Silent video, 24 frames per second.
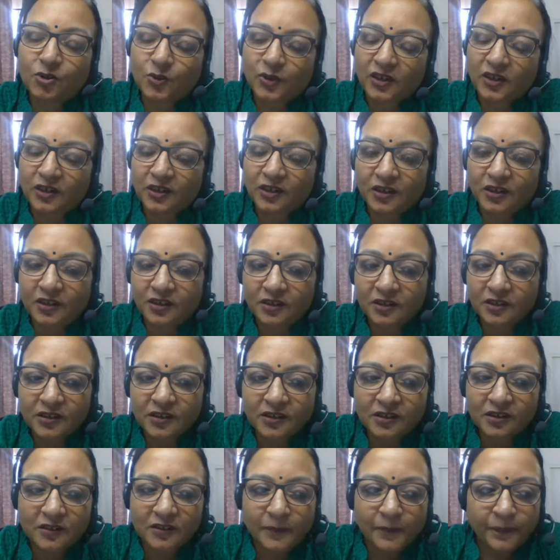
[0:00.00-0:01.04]
20
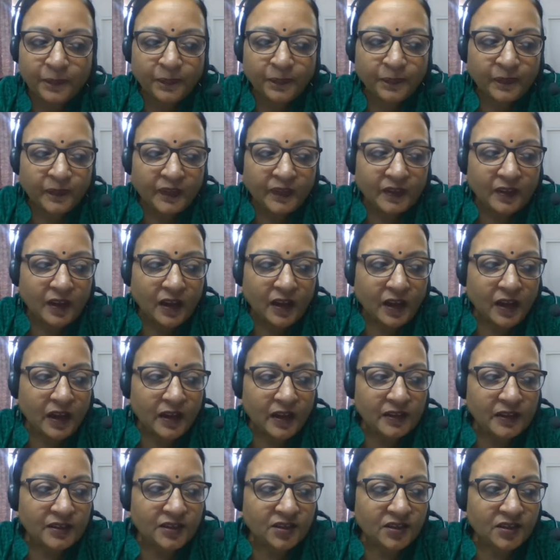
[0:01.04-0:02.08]
years.
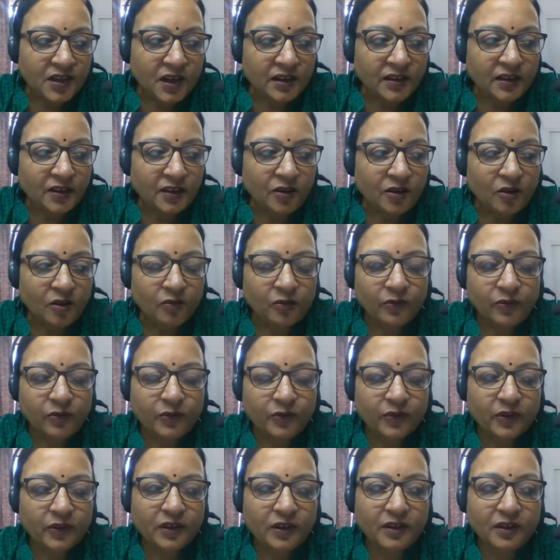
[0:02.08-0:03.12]
I started
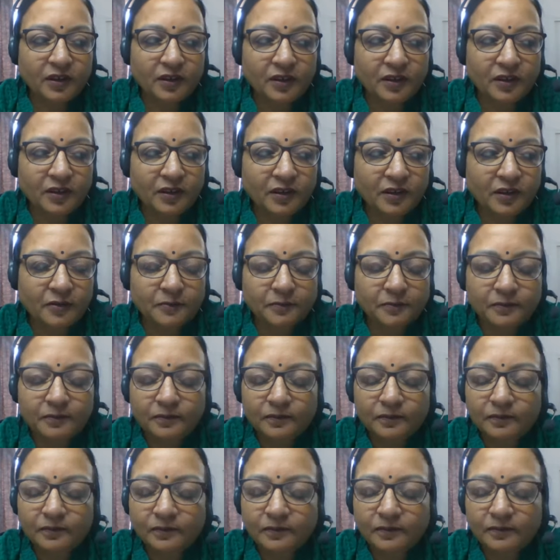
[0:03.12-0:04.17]
off. Uh,
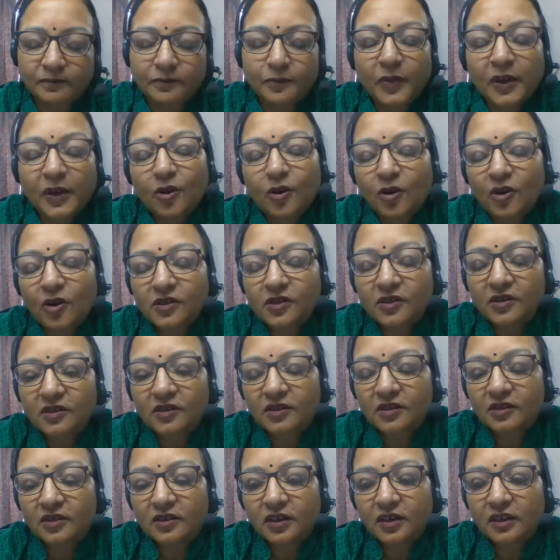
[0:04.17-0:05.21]
mm,
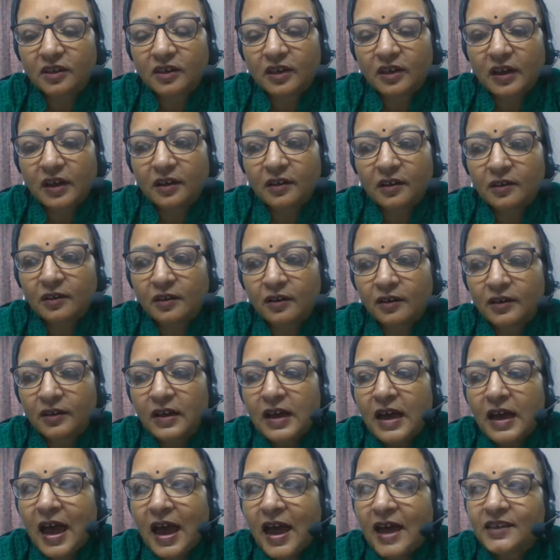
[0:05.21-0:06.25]
because uh, uh,
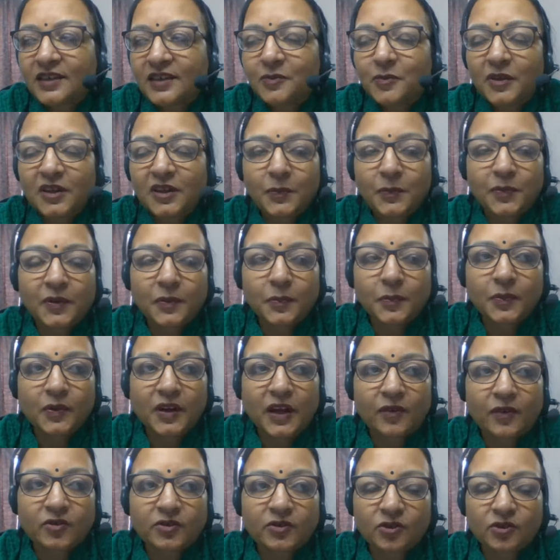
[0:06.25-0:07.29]
as many people,
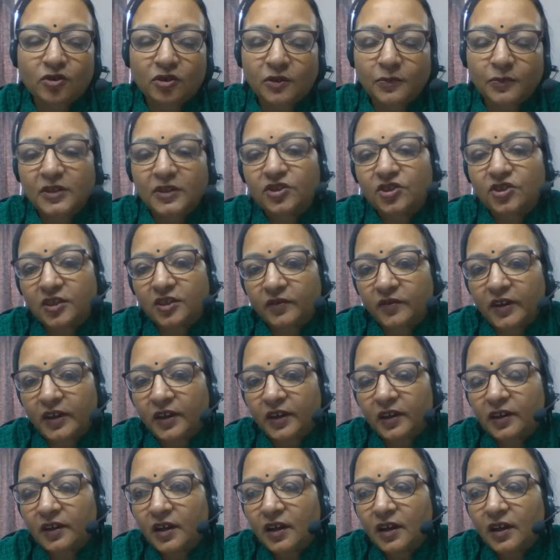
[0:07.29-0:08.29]
I was not much aware